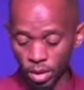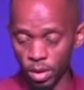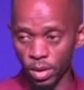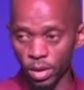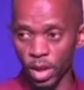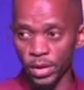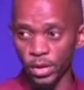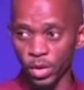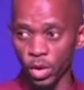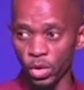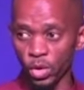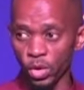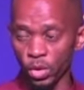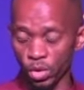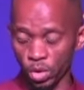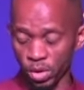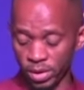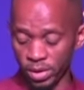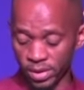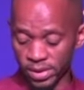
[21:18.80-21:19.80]
know you
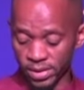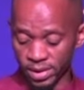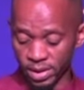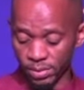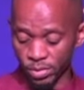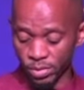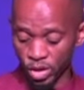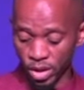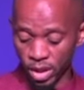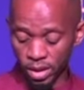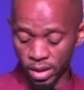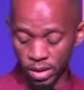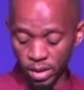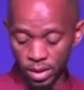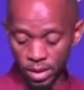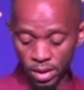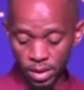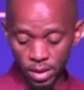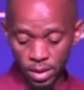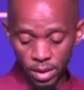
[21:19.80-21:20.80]
know this scripture,
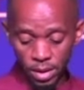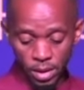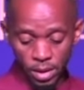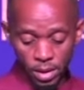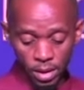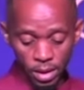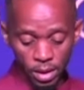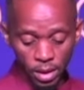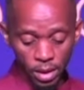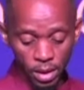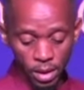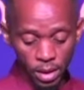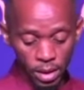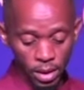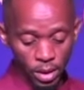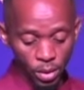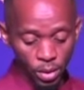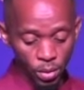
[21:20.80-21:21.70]
Peter,